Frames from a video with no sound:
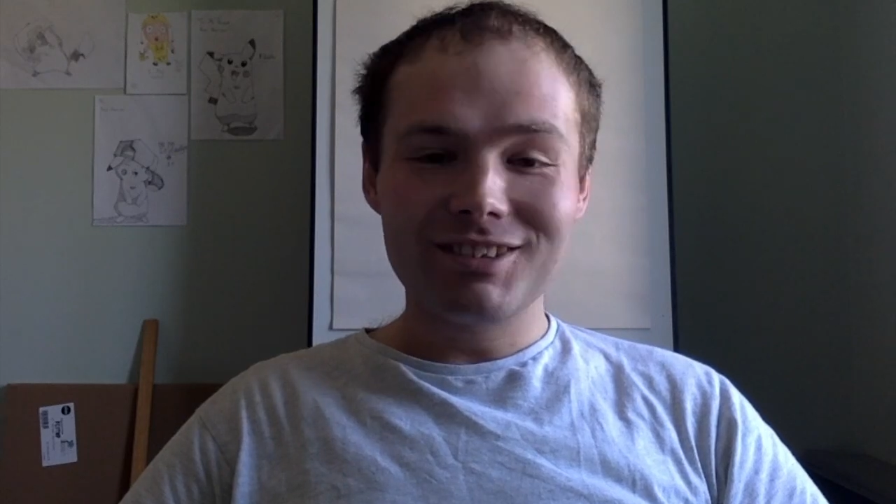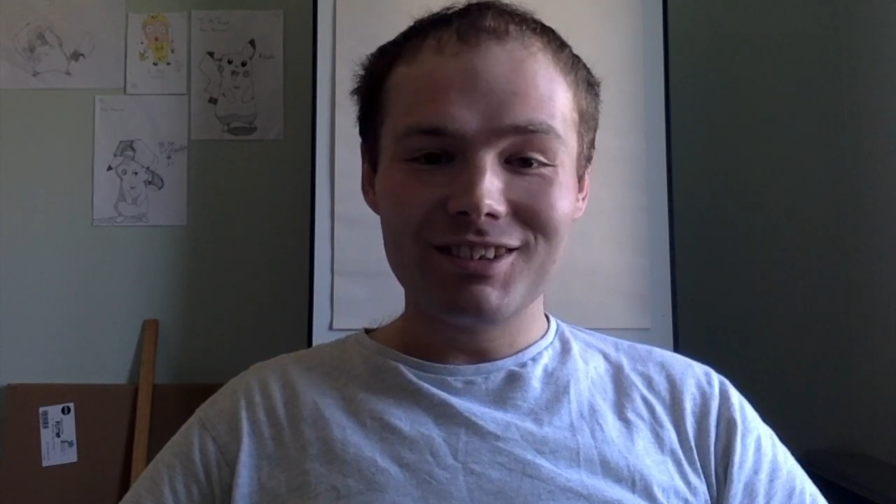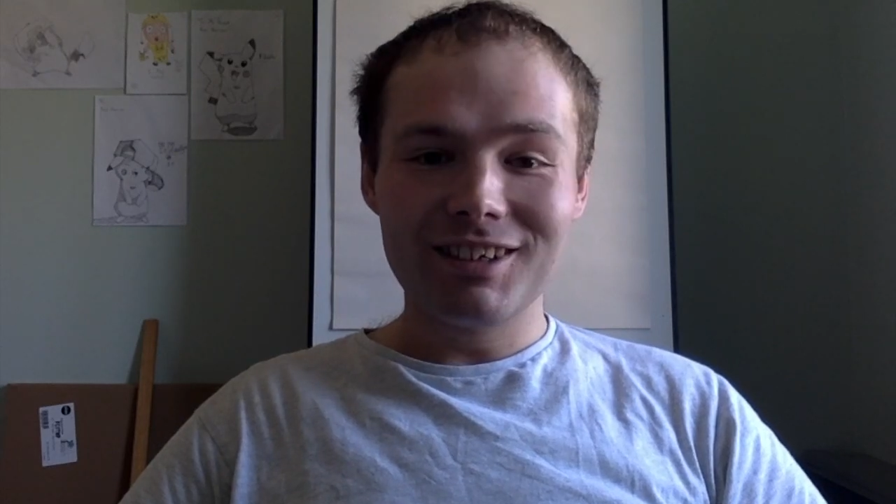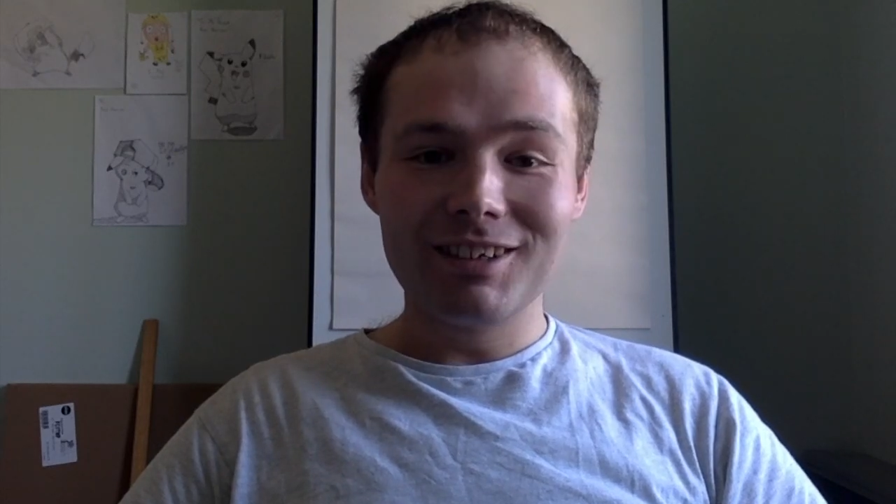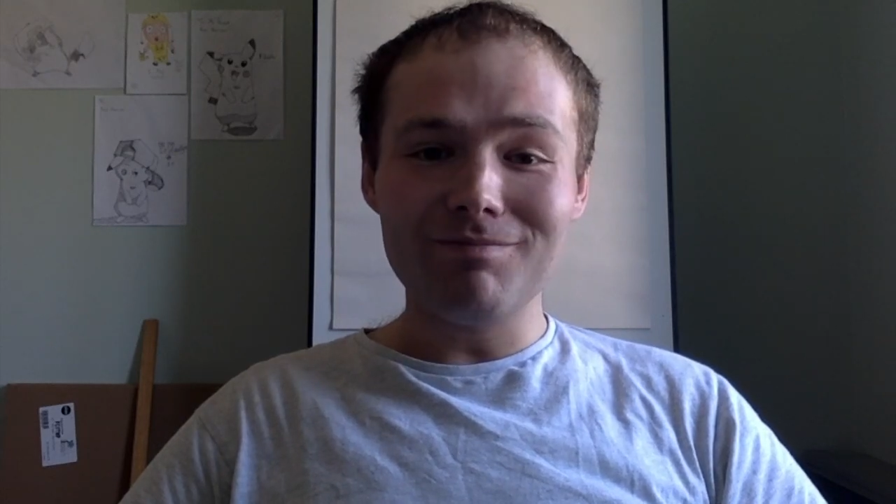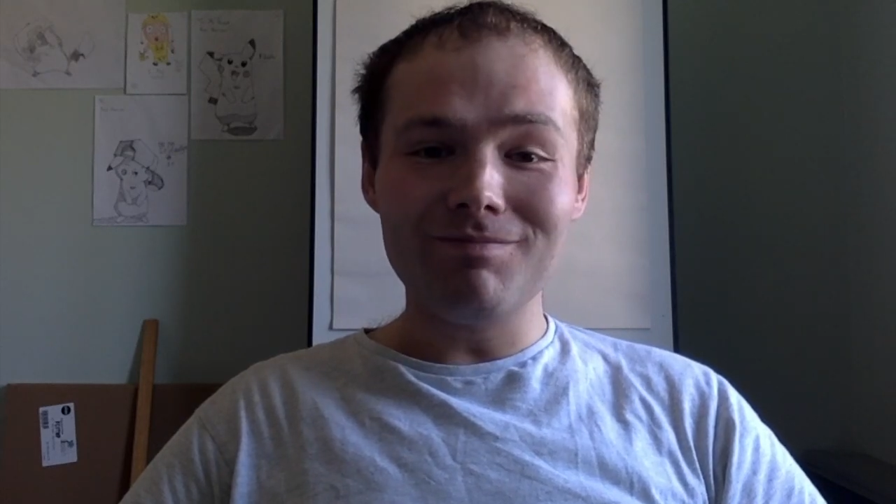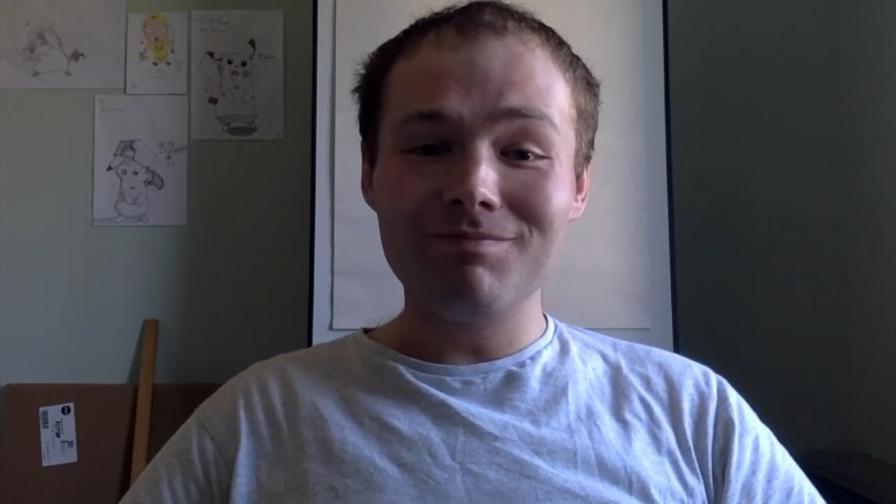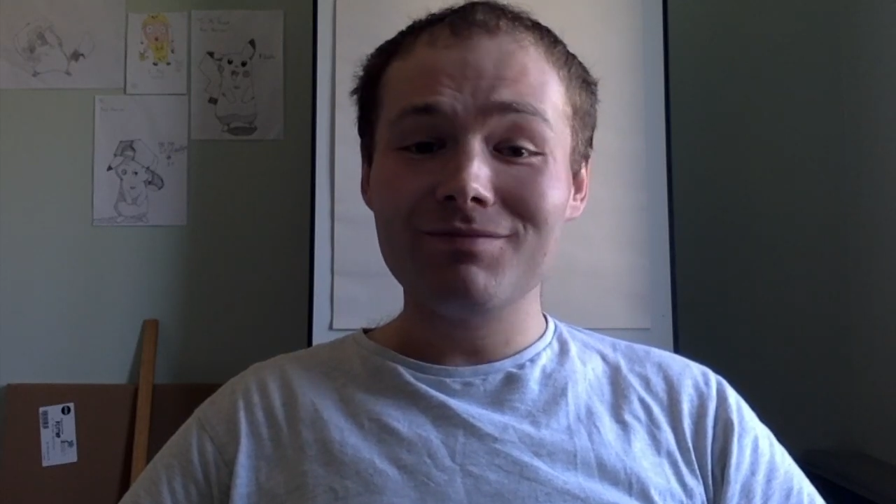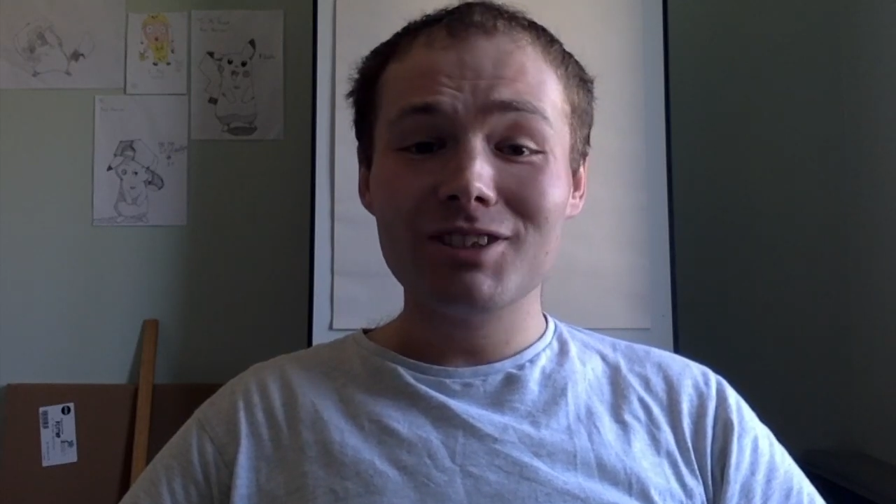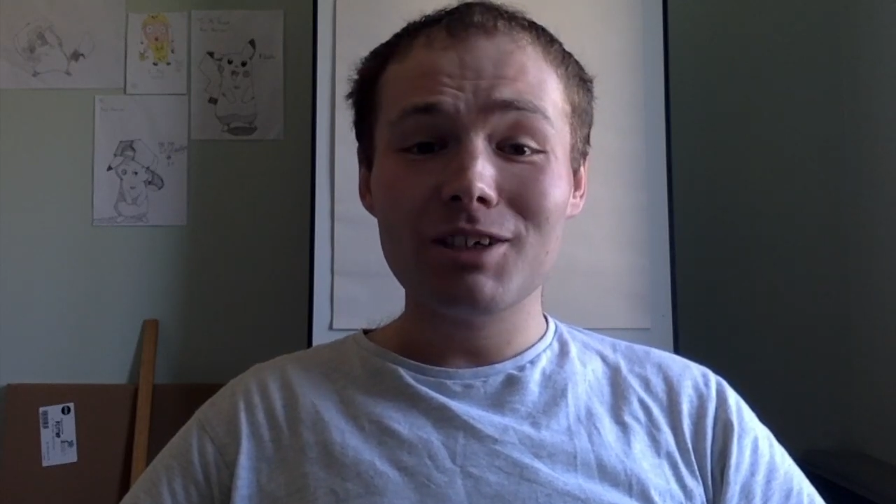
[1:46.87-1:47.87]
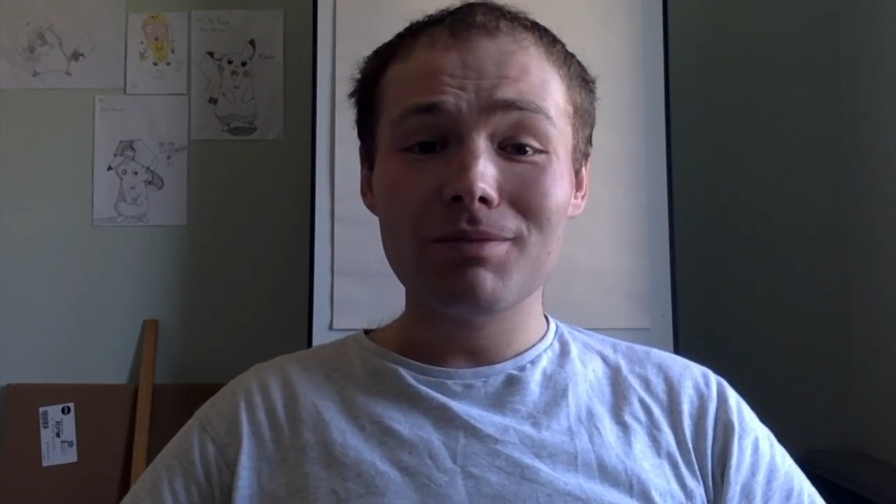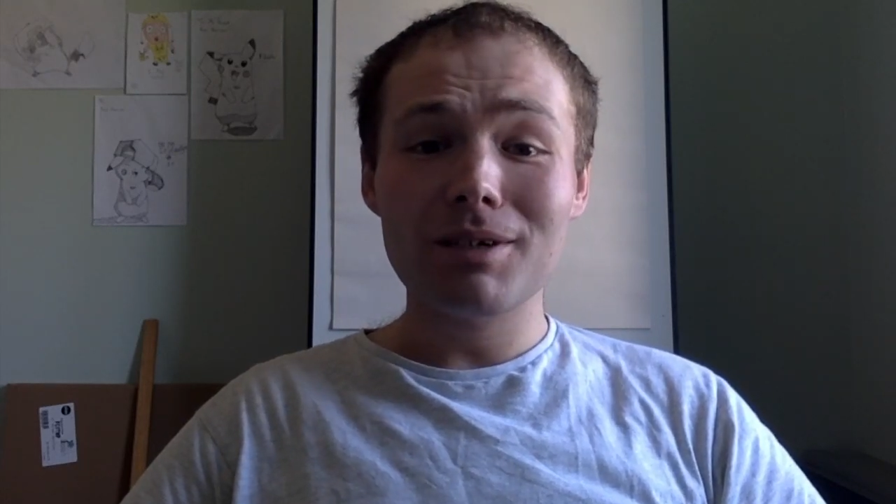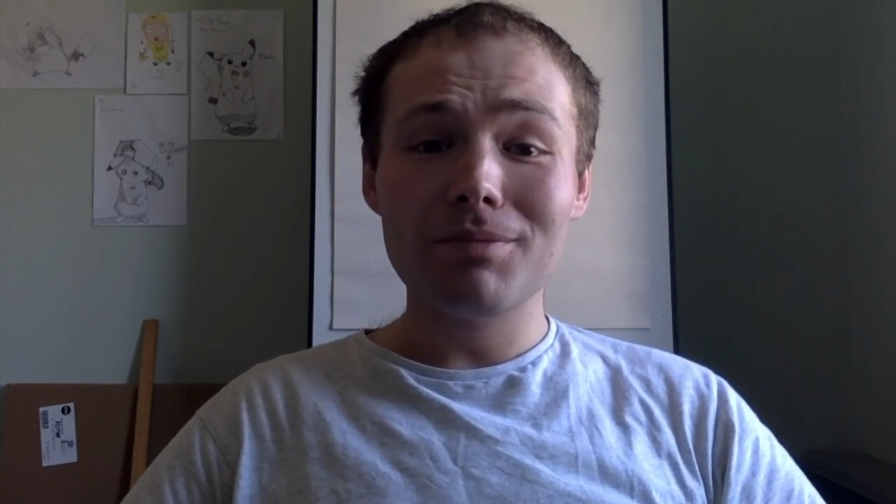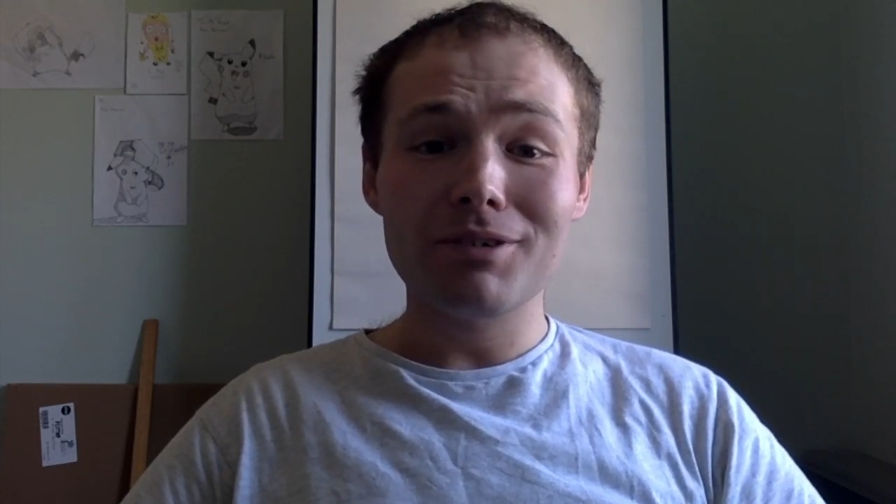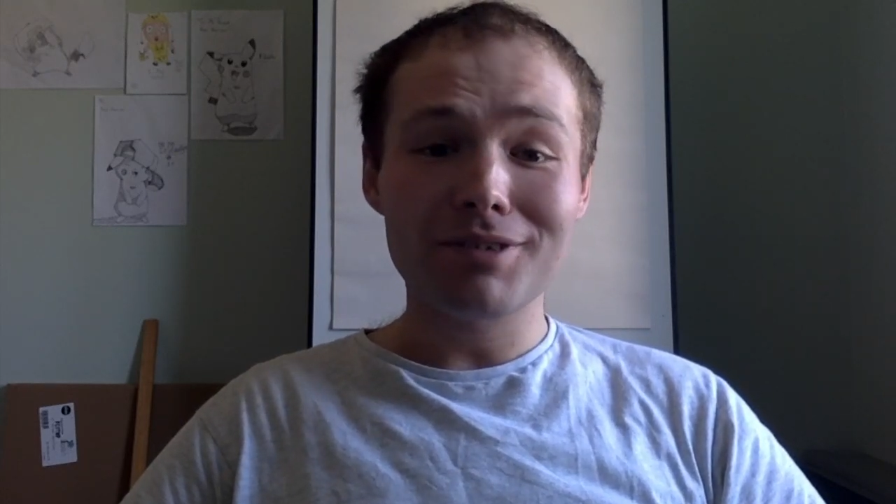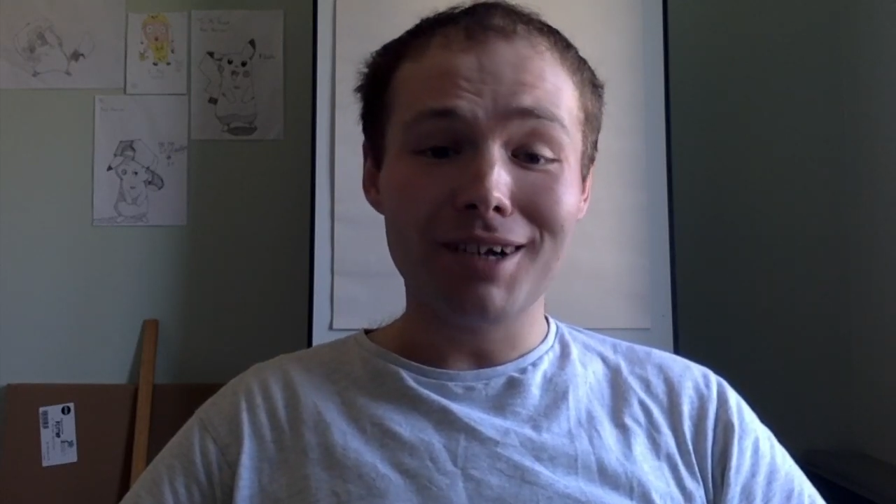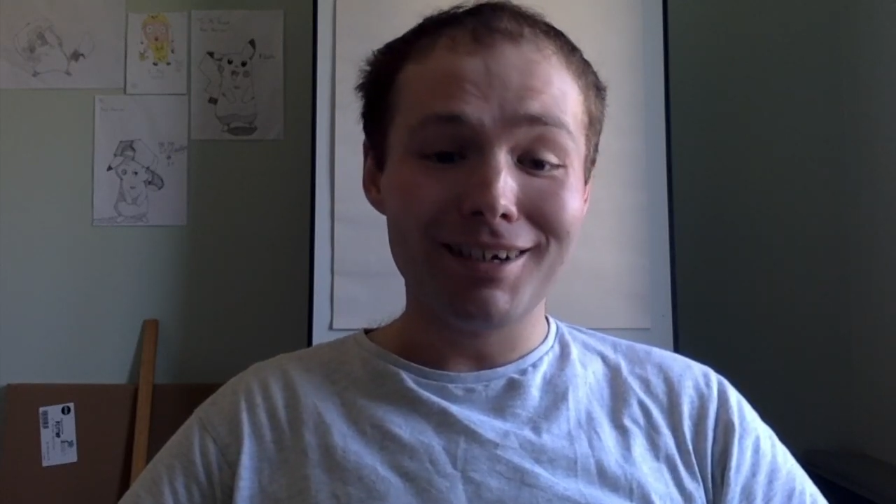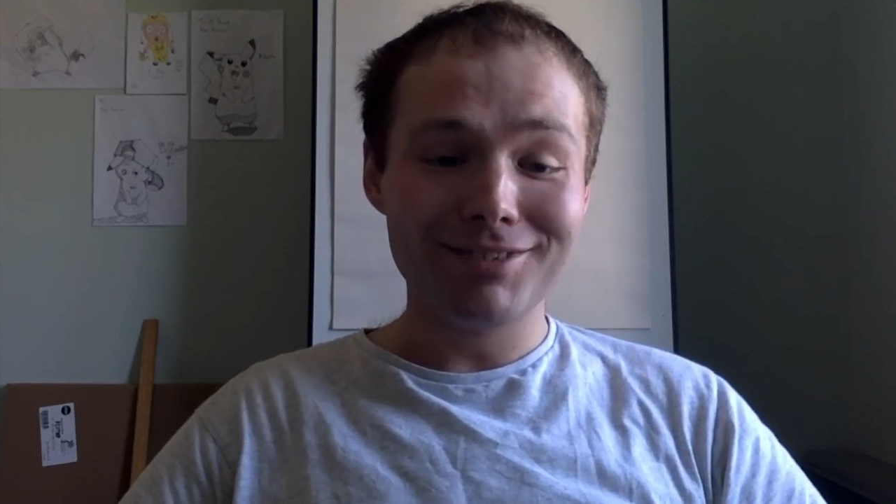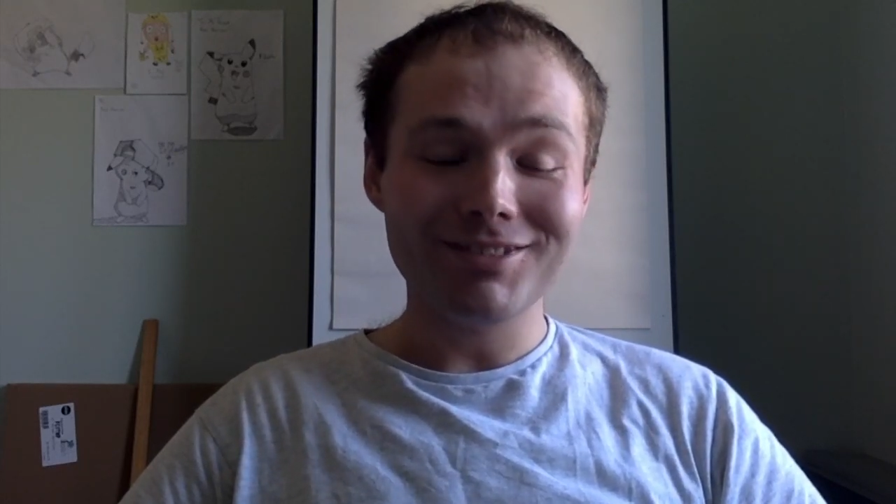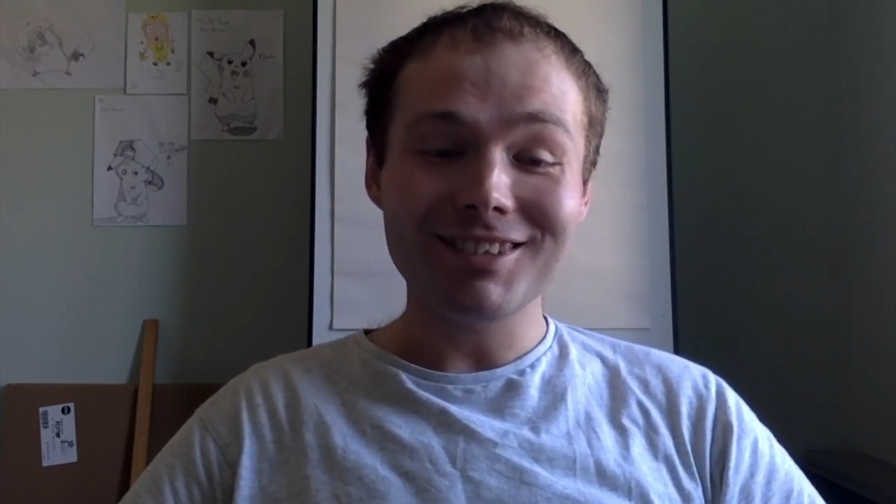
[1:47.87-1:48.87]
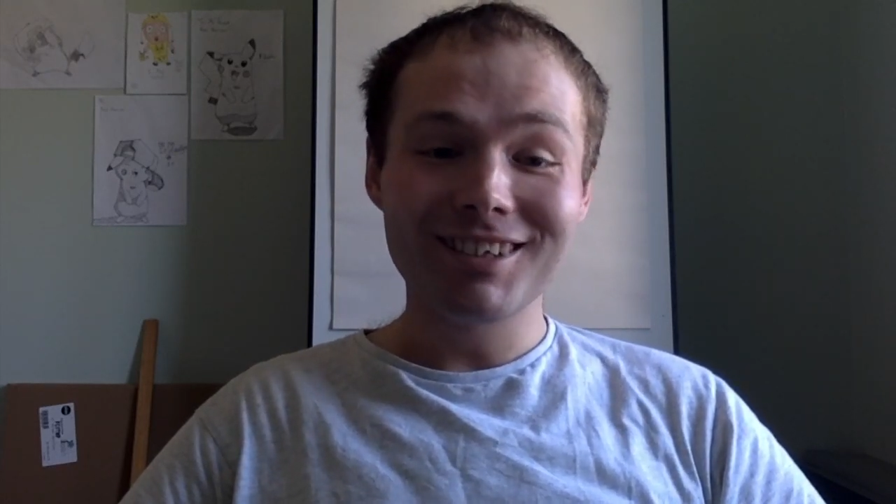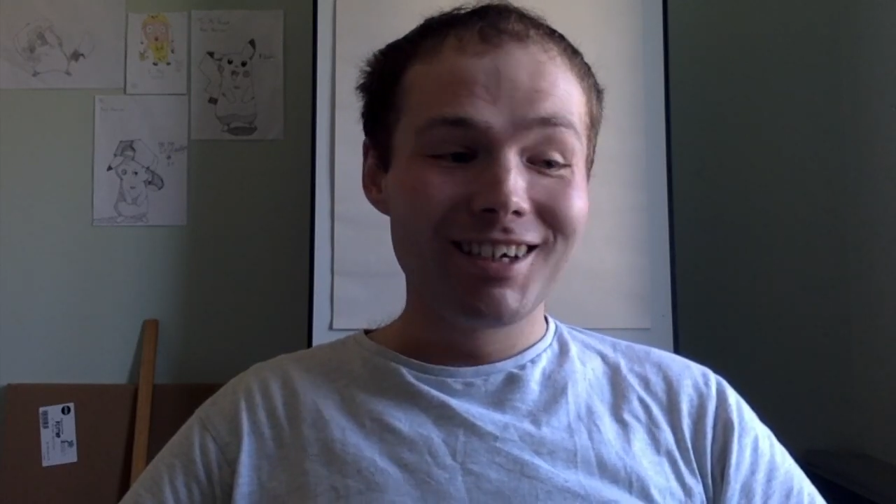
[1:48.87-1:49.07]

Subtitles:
see people around.